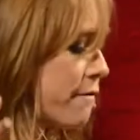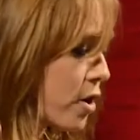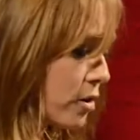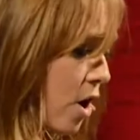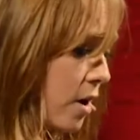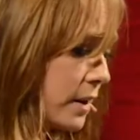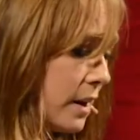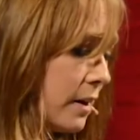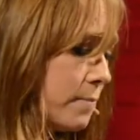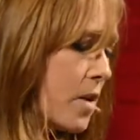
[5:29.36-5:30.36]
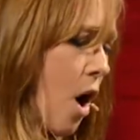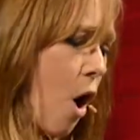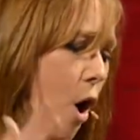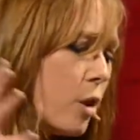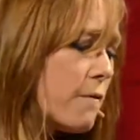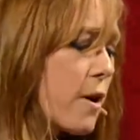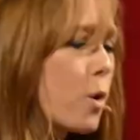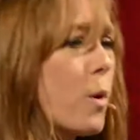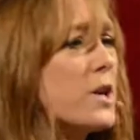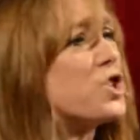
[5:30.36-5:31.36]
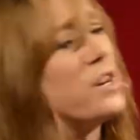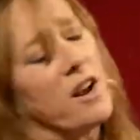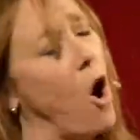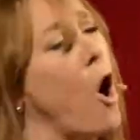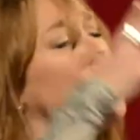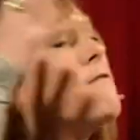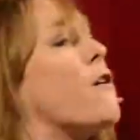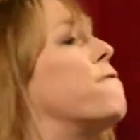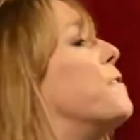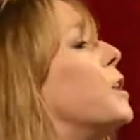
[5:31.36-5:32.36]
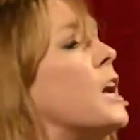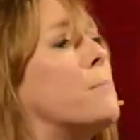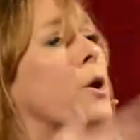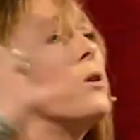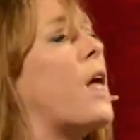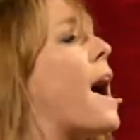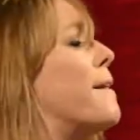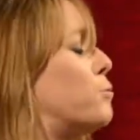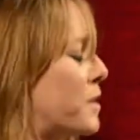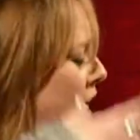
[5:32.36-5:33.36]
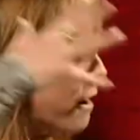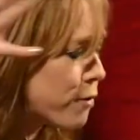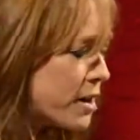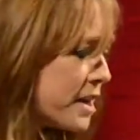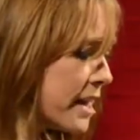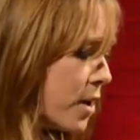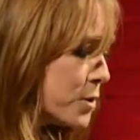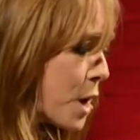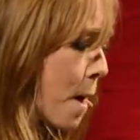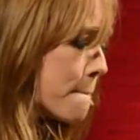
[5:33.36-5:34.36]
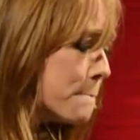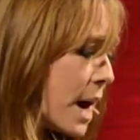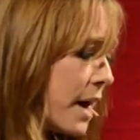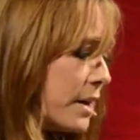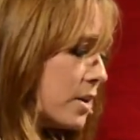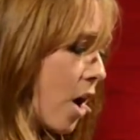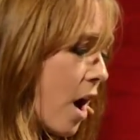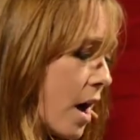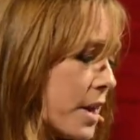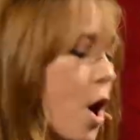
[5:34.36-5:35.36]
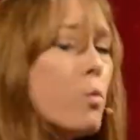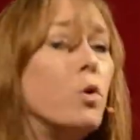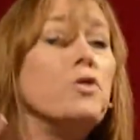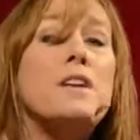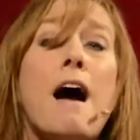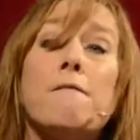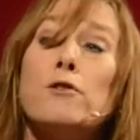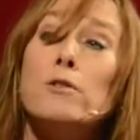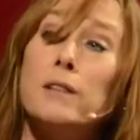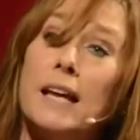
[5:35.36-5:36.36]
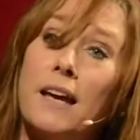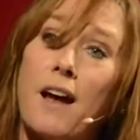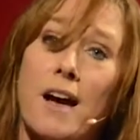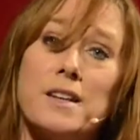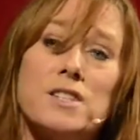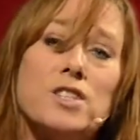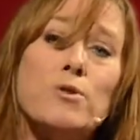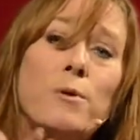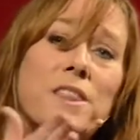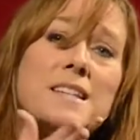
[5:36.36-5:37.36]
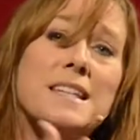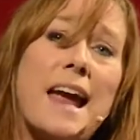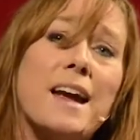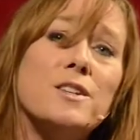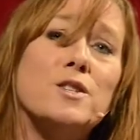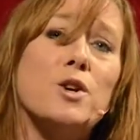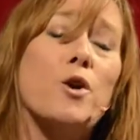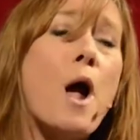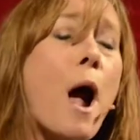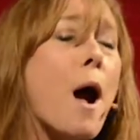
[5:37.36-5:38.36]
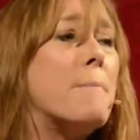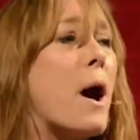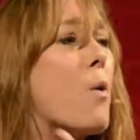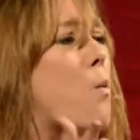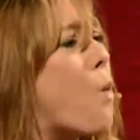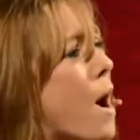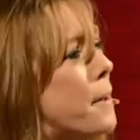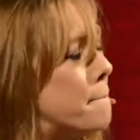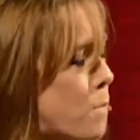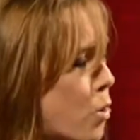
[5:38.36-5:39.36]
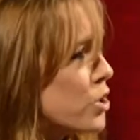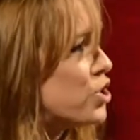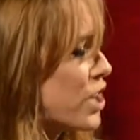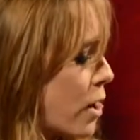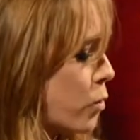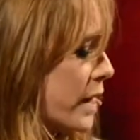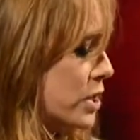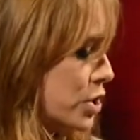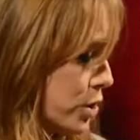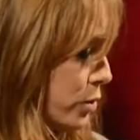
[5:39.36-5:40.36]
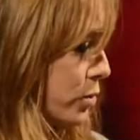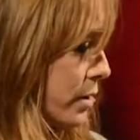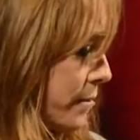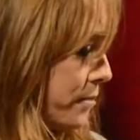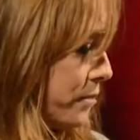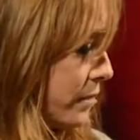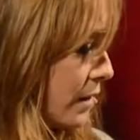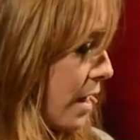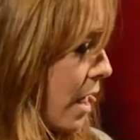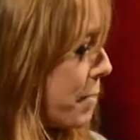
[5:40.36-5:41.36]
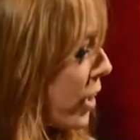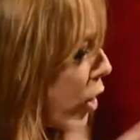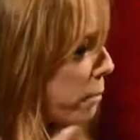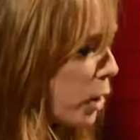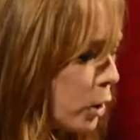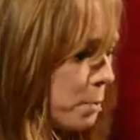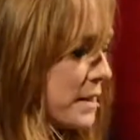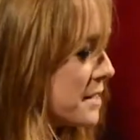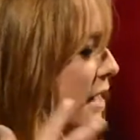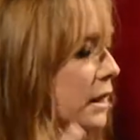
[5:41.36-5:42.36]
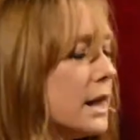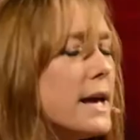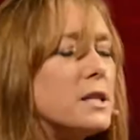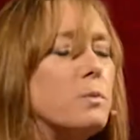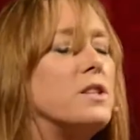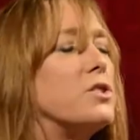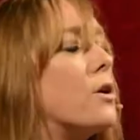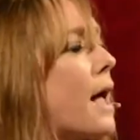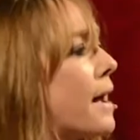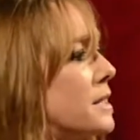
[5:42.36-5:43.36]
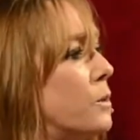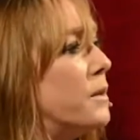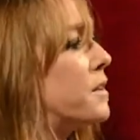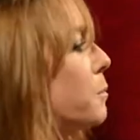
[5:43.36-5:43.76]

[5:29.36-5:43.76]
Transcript: of our longing, all of our questioning, all of our filling up our lives with everything else but God will never lead us to this answer about what more shall we do, about our purpose, unless we start acting with